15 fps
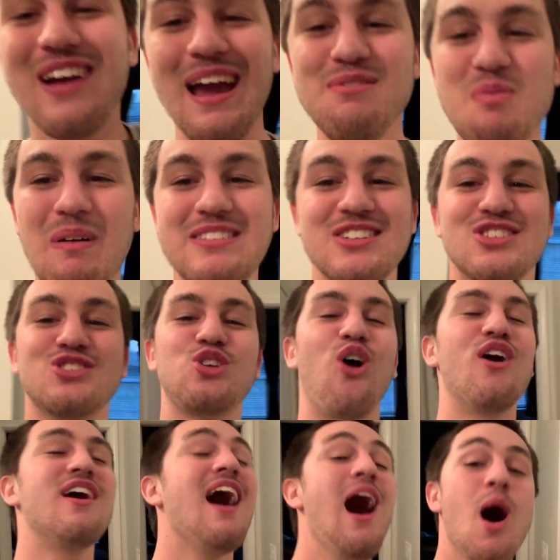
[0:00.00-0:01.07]
Game's about to
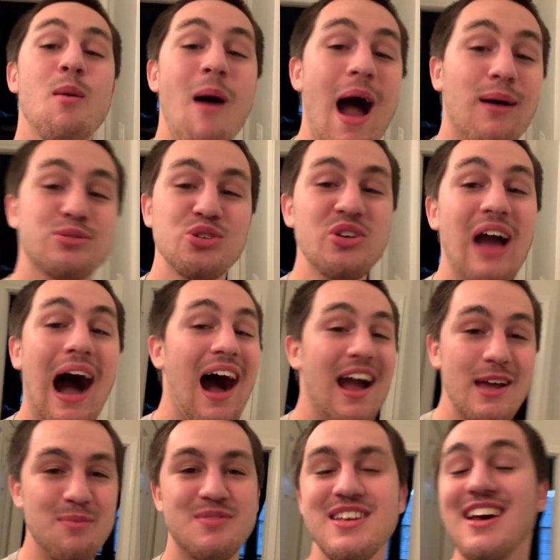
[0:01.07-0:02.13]
start. I'm absolutely
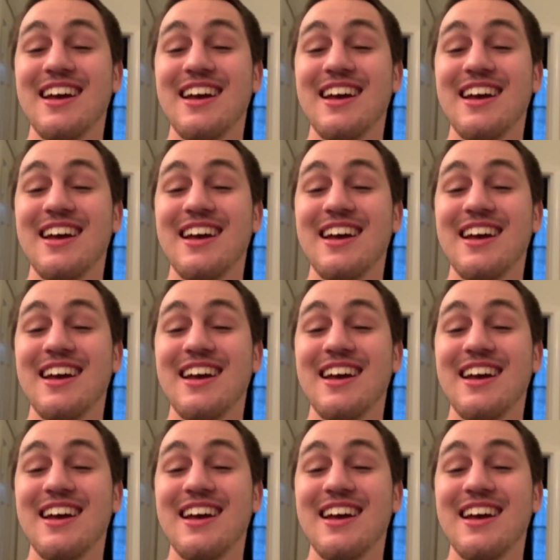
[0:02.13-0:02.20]
hyped.